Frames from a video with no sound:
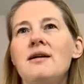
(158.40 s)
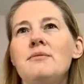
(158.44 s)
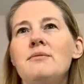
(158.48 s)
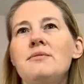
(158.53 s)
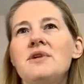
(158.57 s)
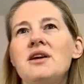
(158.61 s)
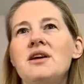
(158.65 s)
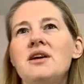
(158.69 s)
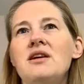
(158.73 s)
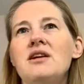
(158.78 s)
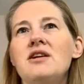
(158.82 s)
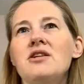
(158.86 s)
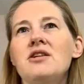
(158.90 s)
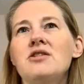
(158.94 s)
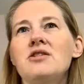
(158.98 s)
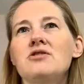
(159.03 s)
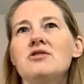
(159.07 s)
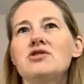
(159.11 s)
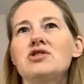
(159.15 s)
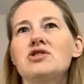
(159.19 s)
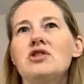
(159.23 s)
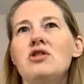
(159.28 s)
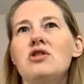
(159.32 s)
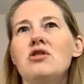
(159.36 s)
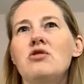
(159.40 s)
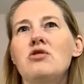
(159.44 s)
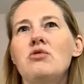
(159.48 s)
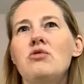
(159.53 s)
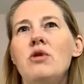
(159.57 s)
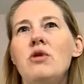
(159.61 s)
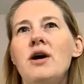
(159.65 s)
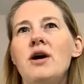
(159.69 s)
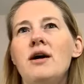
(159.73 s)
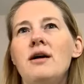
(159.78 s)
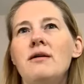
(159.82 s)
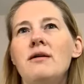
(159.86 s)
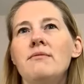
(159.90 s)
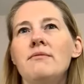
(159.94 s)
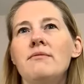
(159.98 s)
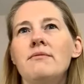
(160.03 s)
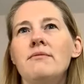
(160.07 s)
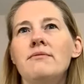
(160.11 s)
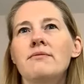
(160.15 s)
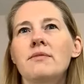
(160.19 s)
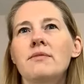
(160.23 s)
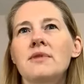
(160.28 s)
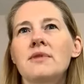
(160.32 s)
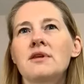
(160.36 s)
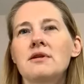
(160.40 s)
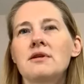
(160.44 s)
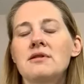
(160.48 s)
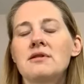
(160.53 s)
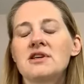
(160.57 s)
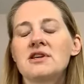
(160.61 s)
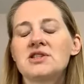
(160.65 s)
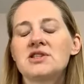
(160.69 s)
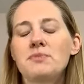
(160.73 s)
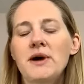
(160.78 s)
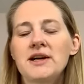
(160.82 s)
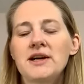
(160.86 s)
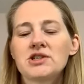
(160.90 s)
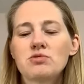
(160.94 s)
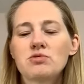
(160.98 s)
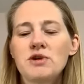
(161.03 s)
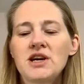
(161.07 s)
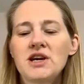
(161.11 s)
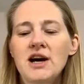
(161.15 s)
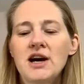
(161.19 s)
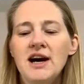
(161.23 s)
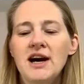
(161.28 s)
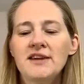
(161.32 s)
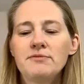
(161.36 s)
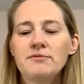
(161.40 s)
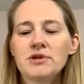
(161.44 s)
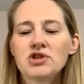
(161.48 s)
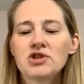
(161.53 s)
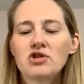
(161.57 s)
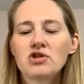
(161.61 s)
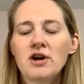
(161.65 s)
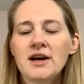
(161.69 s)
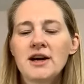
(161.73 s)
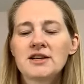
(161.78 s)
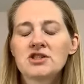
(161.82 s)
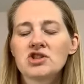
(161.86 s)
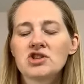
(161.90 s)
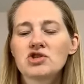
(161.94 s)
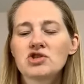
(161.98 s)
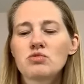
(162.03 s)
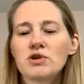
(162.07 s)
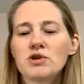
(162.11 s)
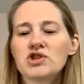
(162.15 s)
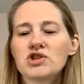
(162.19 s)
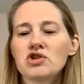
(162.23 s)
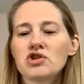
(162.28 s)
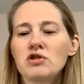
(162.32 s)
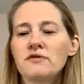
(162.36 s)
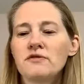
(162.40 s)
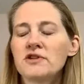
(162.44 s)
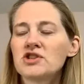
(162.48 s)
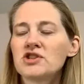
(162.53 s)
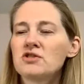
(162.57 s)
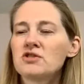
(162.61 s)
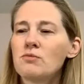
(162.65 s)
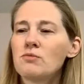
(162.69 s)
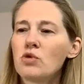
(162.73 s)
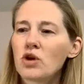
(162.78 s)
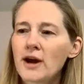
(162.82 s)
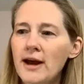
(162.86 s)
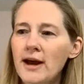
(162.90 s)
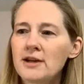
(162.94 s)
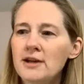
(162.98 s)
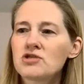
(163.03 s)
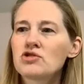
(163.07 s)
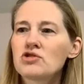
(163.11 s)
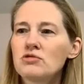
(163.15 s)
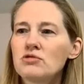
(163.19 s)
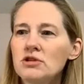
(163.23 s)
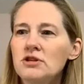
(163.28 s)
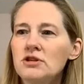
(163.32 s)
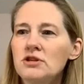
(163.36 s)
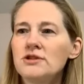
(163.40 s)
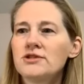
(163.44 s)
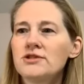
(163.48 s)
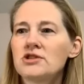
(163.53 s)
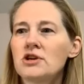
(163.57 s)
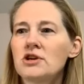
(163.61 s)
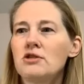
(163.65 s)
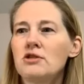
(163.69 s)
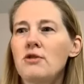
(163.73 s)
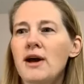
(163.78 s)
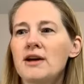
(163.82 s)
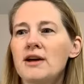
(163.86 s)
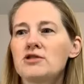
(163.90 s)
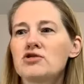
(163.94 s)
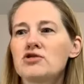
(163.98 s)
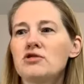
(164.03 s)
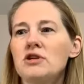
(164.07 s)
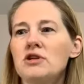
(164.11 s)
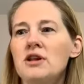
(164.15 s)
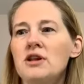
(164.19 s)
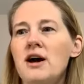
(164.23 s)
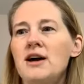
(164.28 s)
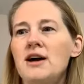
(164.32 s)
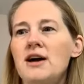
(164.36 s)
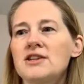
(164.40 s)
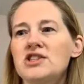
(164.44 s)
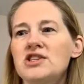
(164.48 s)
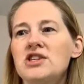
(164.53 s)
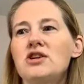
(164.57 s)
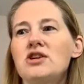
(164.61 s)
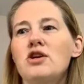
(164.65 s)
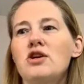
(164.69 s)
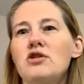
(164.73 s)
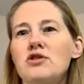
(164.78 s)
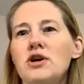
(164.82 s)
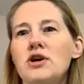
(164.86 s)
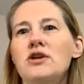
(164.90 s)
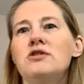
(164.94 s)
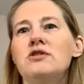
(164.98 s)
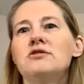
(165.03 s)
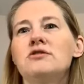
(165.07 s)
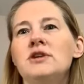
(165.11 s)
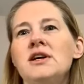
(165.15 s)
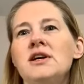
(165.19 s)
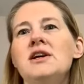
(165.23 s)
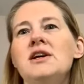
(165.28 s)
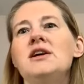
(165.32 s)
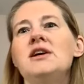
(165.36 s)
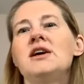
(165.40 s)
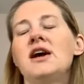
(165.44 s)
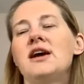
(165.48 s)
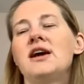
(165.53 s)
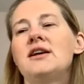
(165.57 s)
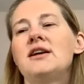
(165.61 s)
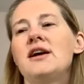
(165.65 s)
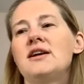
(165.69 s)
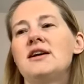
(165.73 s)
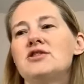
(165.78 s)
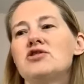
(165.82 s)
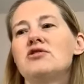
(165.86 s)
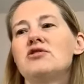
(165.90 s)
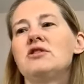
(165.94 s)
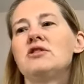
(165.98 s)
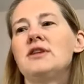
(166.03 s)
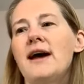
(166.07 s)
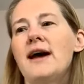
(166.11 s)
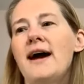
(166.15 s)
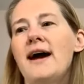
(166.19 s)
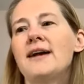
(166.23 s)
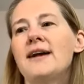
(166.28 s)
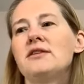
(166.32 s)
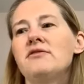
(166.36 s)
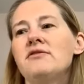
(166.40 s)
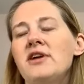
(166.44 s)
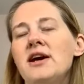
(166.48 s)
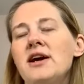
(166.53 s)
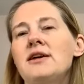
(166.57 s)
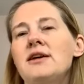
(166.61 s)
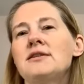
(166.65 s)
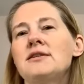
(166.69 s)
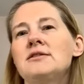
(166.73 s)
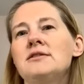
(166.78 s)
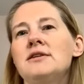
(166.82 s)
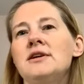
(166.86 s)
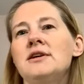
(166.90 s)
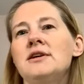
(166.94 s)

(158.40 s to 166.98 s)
here. So this past week, I've been trying to switch over to more enteral. So enteral oxycodone and enteral Ativan,